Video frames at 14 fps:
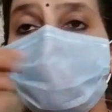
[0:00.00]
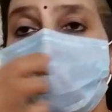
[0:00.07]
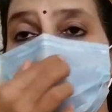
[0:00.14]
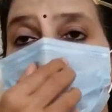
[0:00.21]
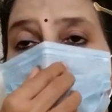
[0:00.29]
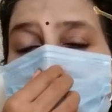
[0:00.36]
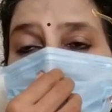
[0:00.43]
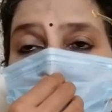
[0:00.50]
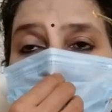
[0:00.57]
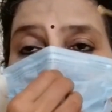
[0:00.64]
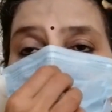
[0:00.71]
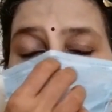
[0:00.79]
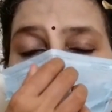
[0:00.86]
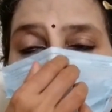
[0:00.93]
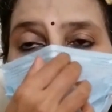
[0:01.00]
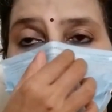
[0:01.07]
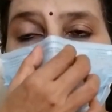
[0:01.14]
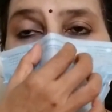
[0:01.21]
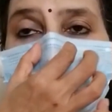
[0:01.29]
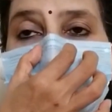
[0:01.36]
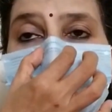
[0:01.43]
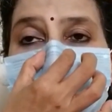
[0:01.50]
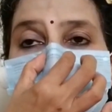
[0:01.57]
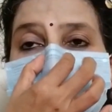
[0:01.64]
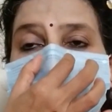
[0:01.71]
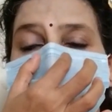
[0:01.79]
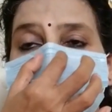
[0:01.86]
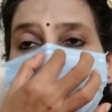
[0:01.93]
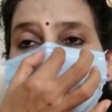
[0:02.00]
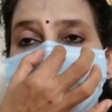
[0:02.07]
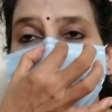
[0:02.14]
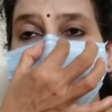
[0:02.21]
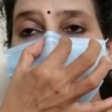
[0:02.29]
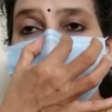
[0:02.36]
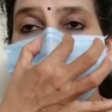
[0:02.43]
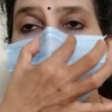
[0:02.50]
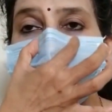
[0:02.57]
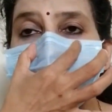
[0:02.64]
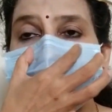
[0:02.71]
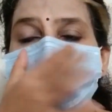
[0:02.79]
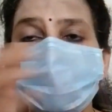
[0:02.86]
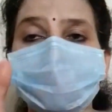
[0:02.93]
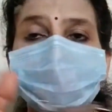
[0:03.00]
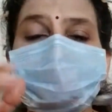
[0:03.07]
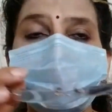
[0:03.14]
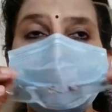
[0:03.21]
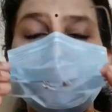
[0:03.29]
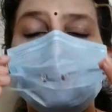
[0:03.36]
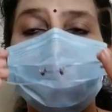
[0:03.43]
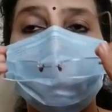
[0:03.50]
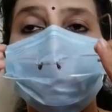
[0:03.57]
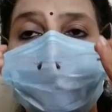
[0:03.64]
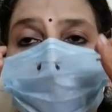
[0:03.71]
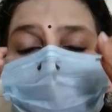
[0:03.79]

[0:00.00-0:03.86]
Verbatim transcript: wear the mask, adjust it properly in this area and